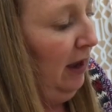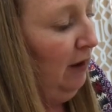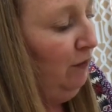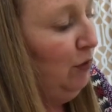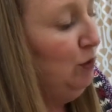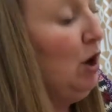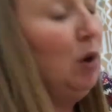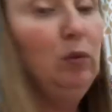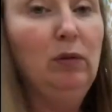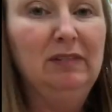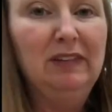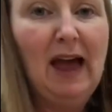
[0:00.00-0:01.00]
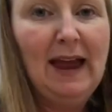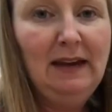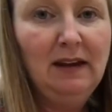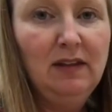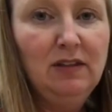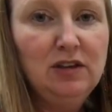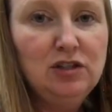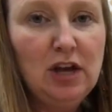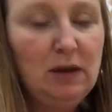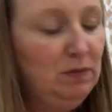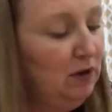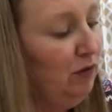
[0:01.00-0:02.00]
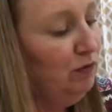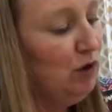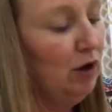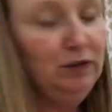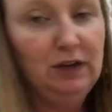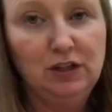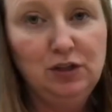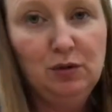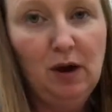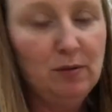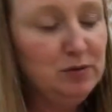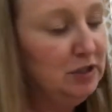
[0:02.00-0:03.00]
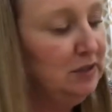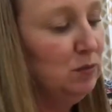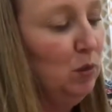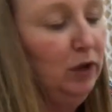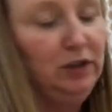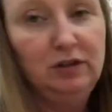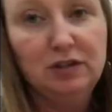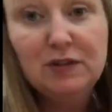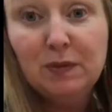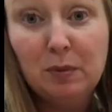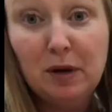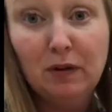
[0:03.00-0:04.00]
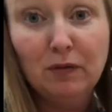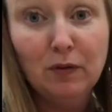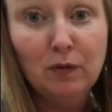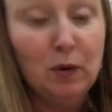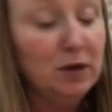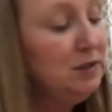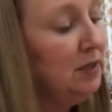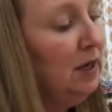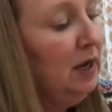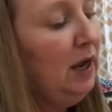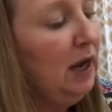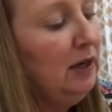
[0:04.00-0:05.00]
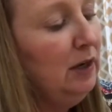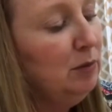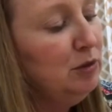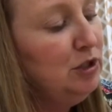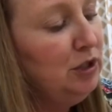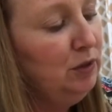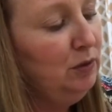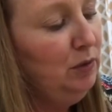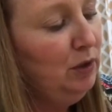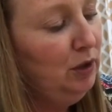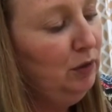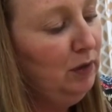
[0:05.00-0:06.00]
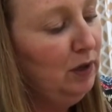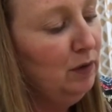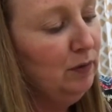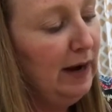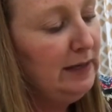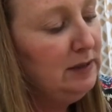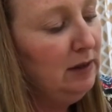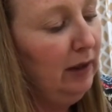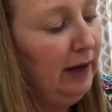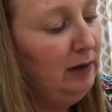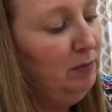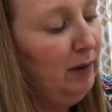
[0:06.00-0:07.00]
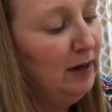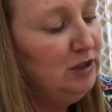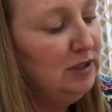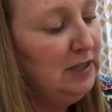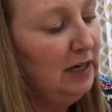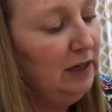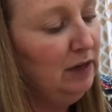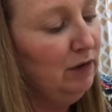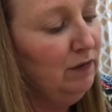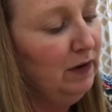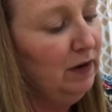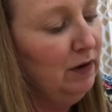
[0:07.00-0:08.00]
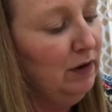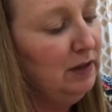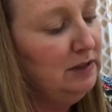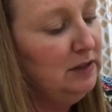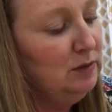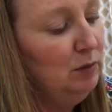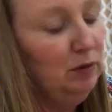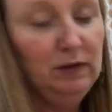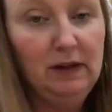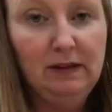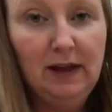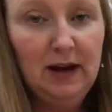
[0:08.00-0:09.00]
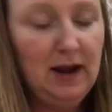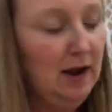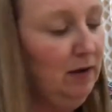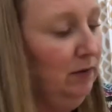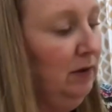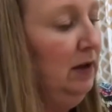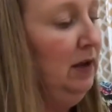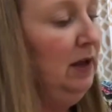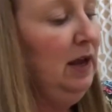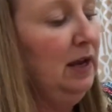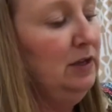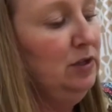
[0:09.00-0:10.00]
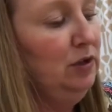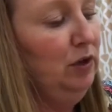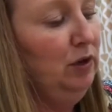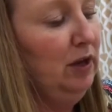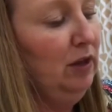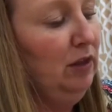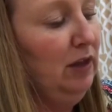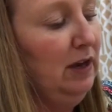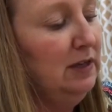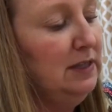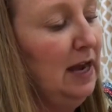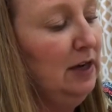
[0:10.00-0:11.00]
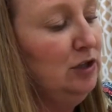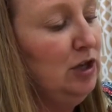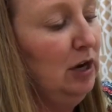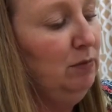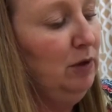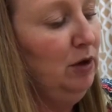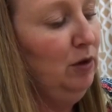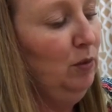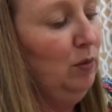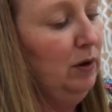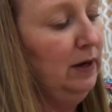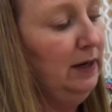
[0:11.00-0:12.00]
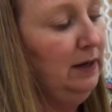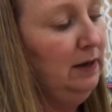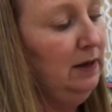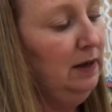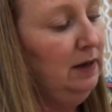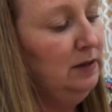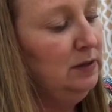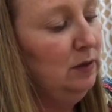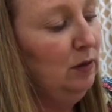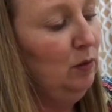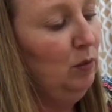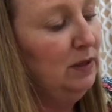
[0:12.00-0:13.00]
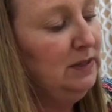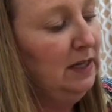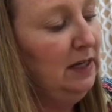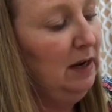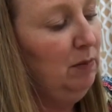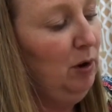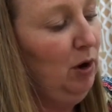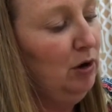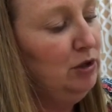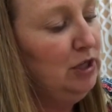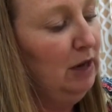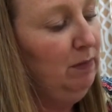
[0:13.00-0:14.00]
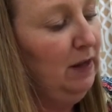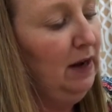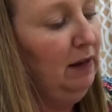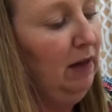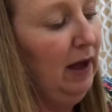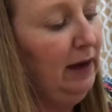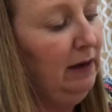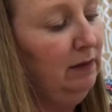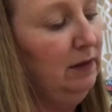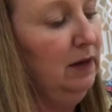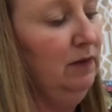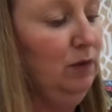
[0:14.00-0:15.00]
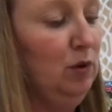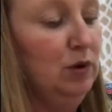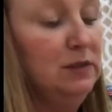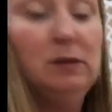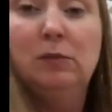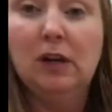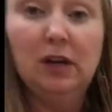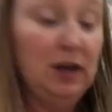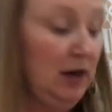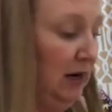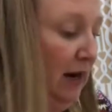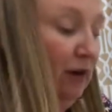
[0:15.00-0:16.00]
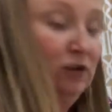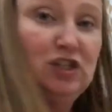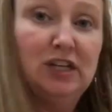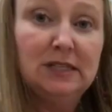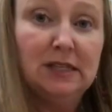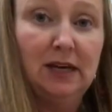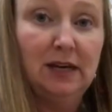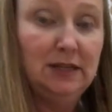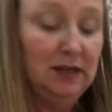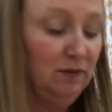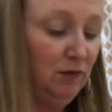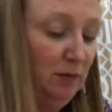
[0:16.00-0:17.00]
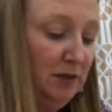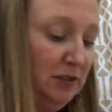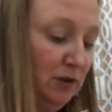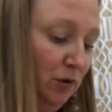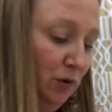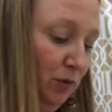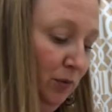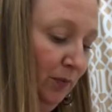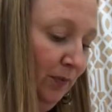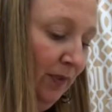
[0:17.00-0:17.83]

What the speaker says: If you don't like the shape that you've drawn, you got two options. One, you just flip it over, of course. And number two, you can erase clay by just taking your finger and smoothing that out until you get the exact shape that you're wanting. So once I get my heart shape that I like, then of course I'm going to cut it out just like I did for my circle.